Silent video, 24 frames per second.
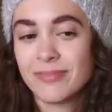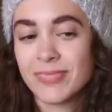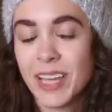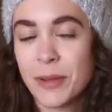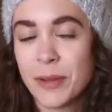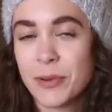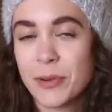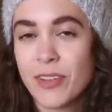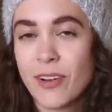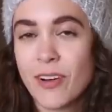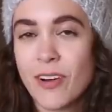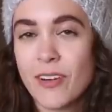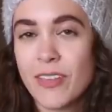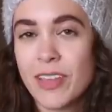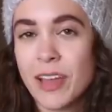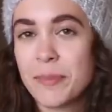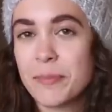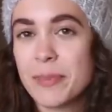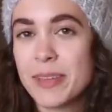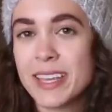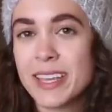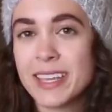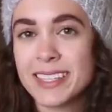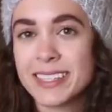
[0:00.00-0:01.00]
And with all that
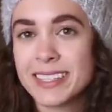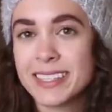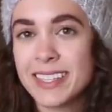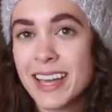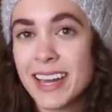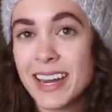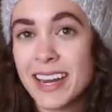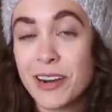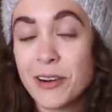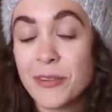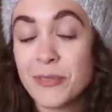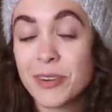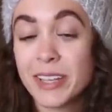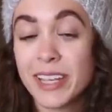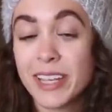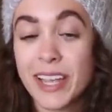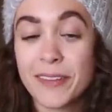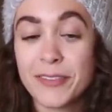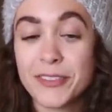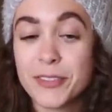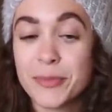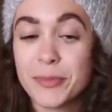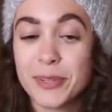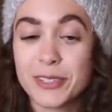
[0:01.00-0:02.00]
being said, I don't really
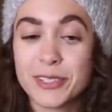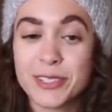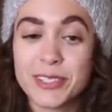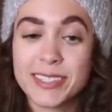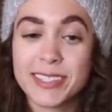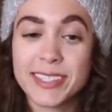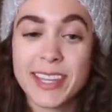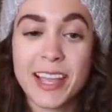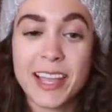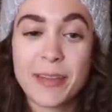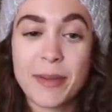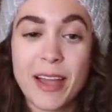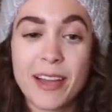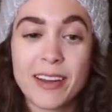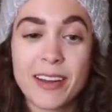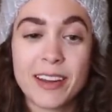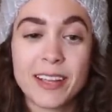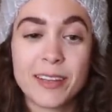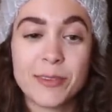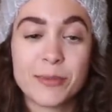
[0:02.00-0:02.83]
have too much to say about it.